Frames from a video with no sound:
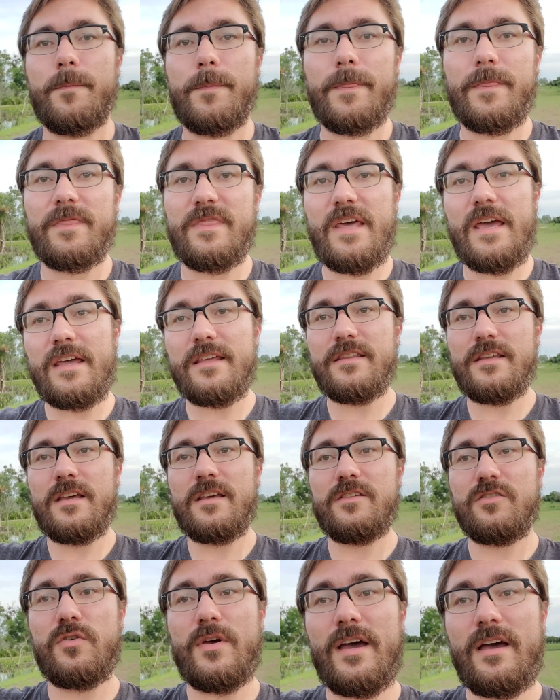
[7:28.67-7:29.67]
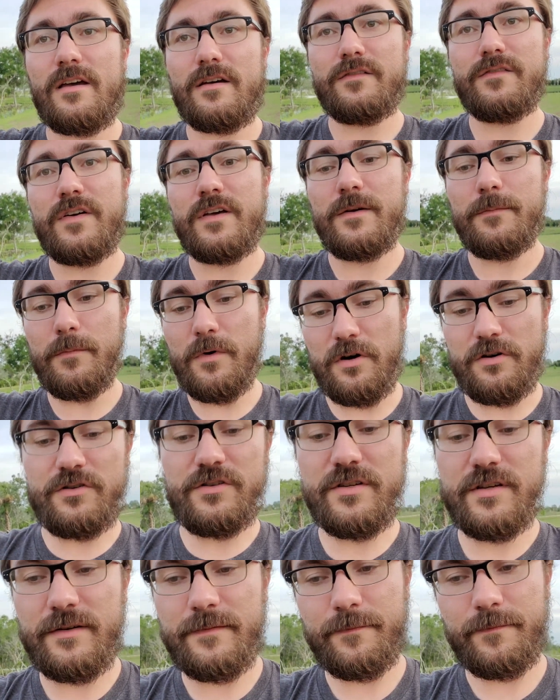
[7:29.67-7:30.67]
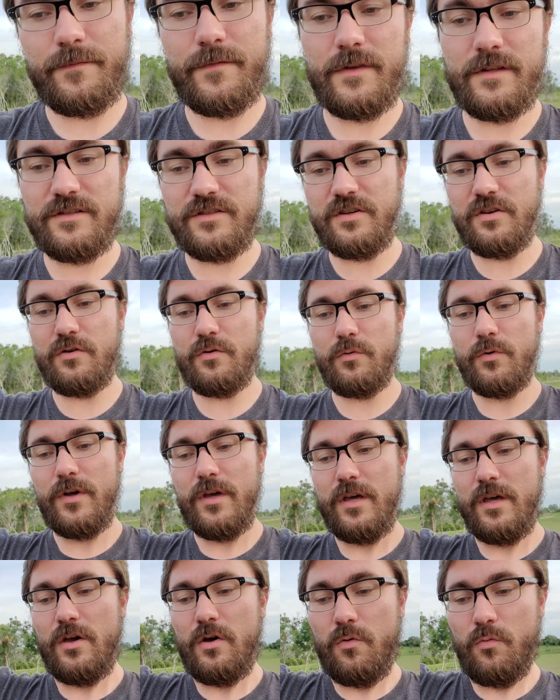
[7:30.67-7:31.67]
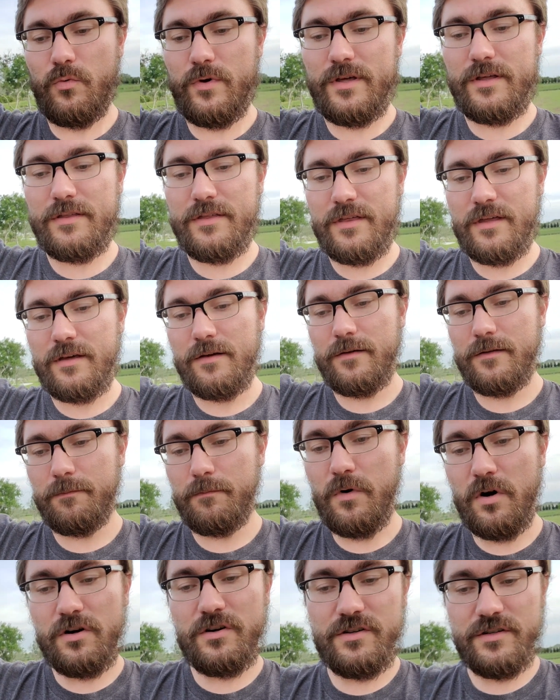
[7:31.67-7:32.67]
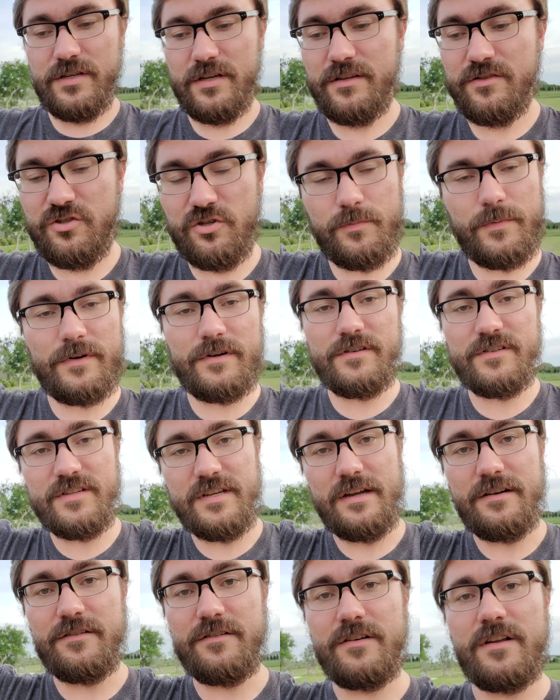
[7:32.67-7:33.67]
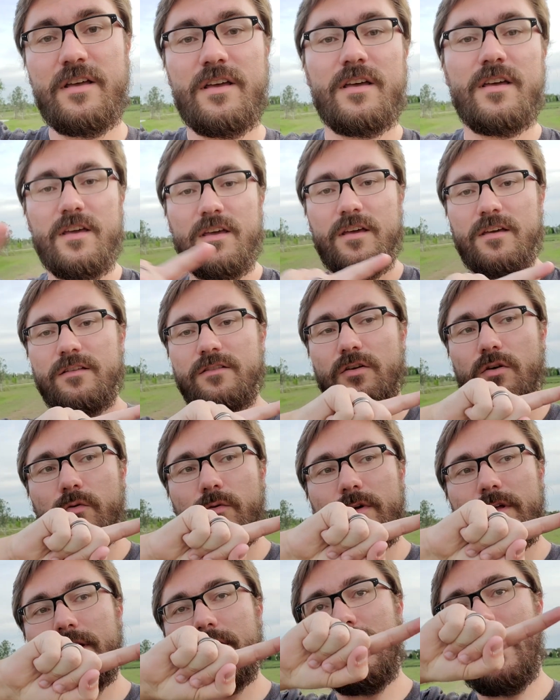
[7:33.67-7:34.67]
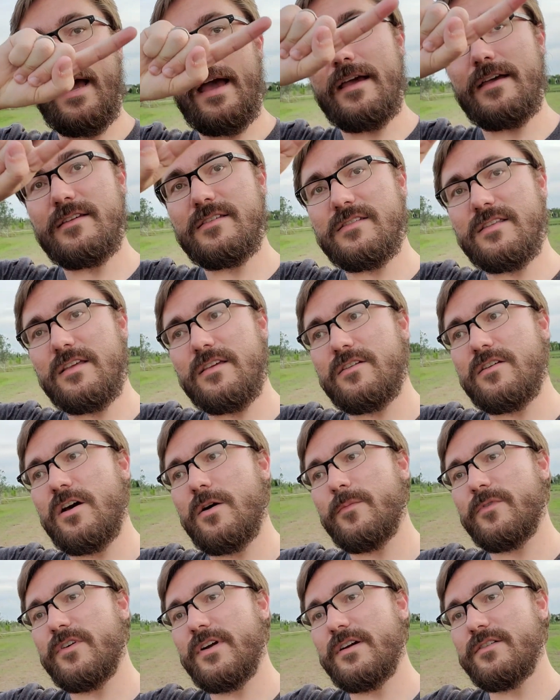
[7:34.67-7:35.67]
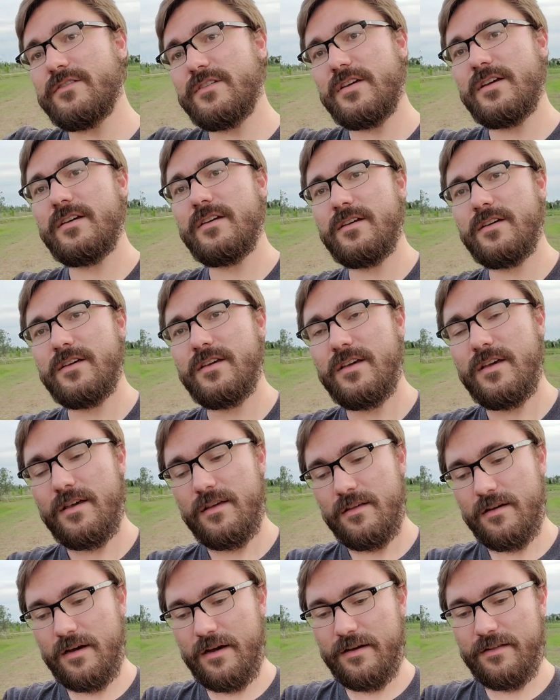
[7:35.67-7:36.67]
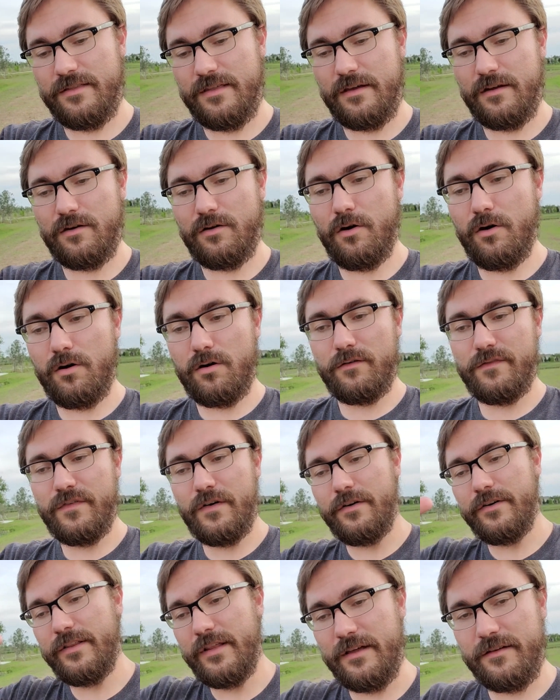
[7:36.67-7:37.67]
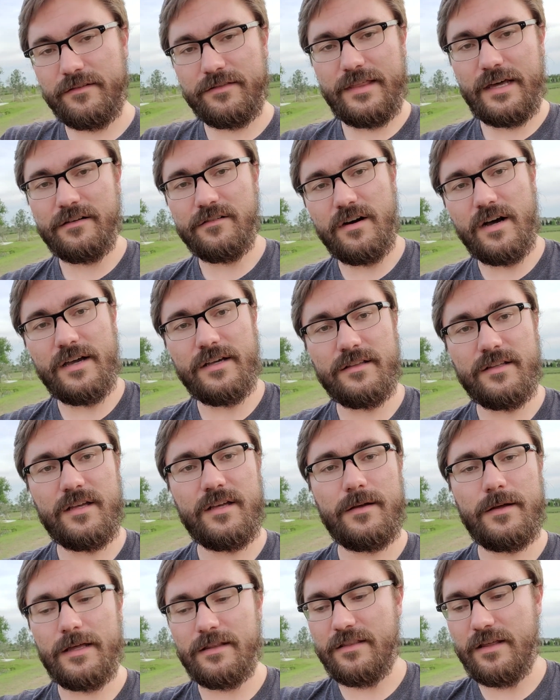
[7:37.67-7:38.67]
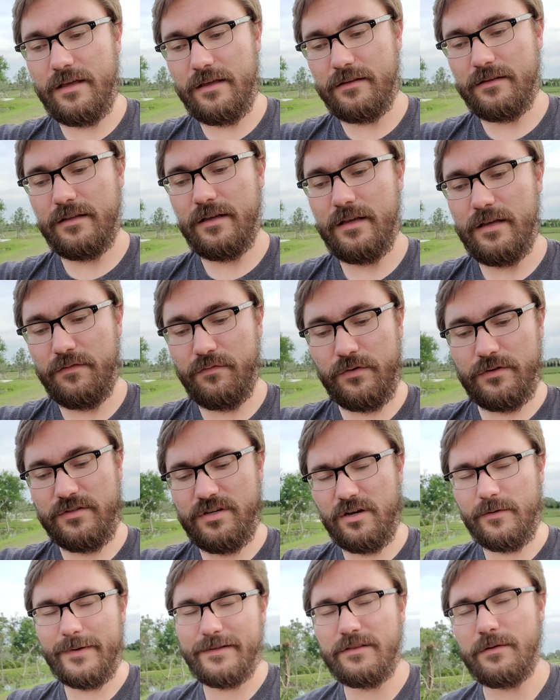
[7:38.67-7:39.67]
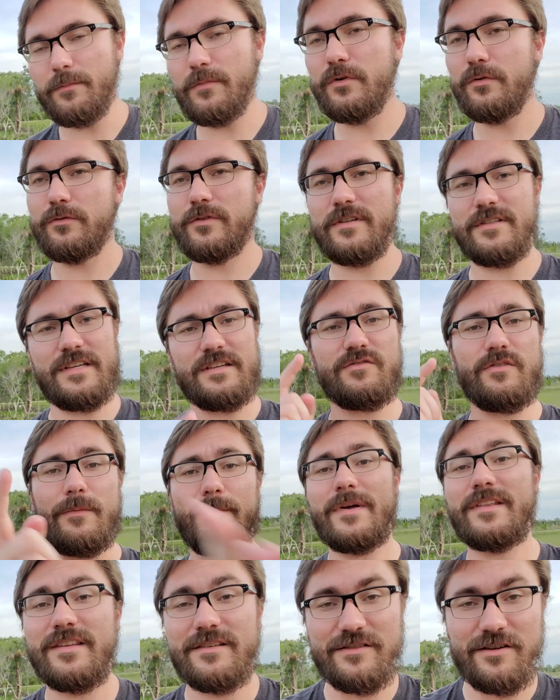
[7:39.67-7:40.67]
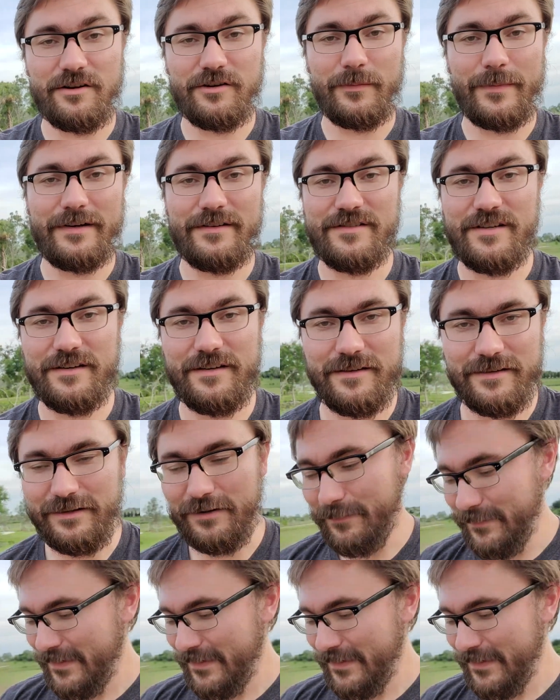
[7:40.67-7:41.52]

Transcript: Then you have Mars. So with Mars, Jupiter, and Saturn, you know, as they come around, they are all following that line. And then if we talk about the moon, because that's what I meant to talk about a second ago,